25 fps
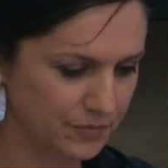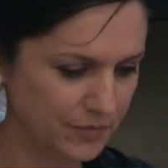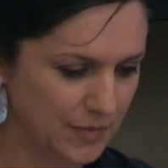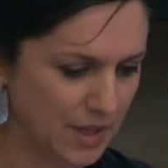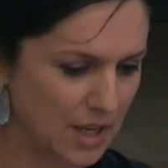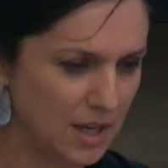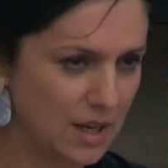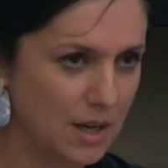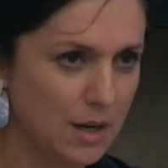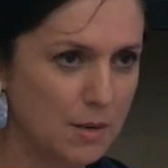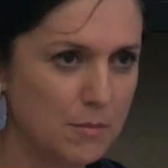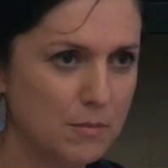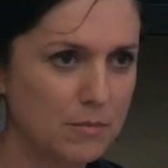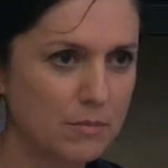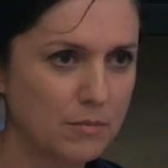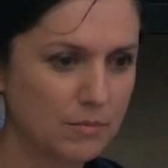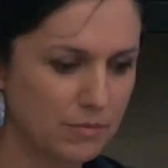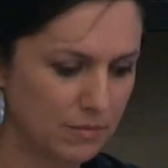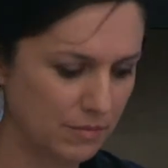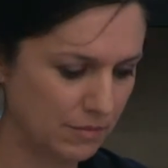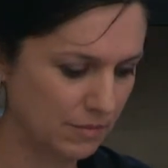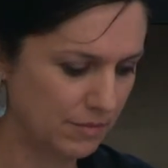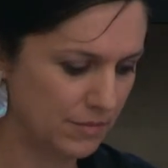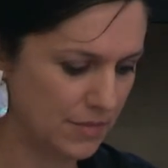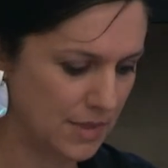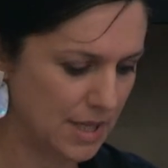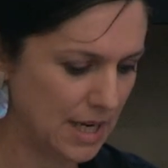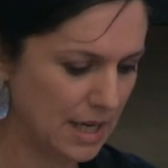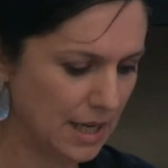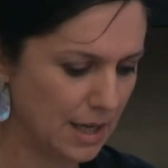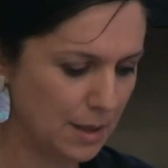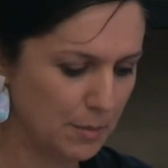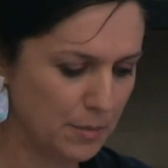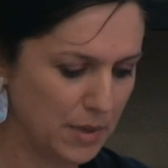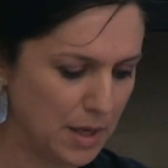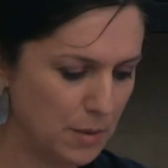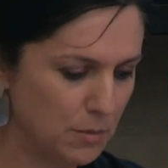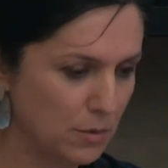and I'm
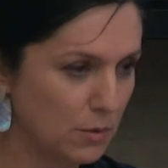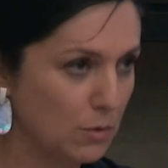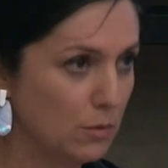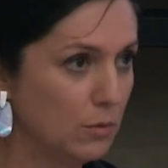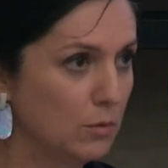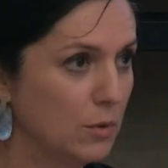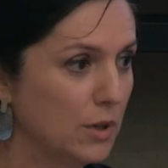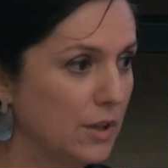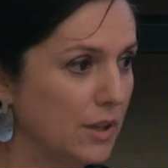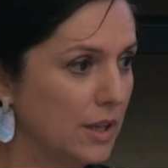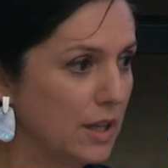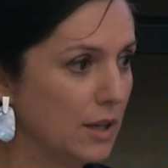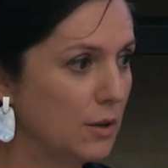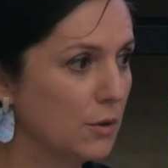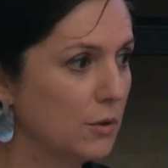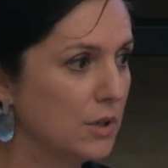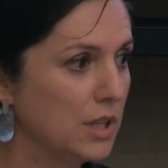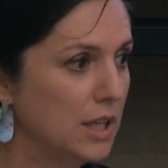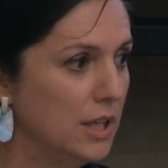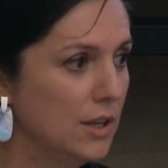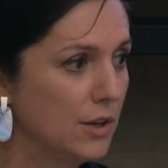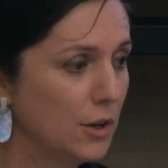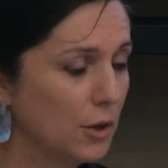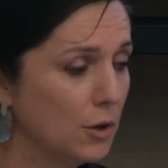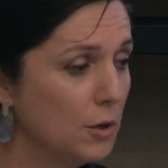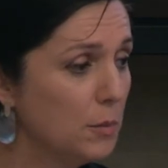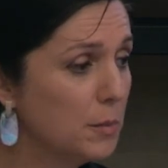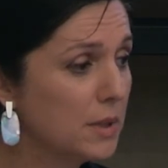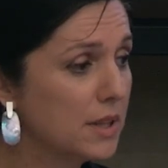telling people what they already know,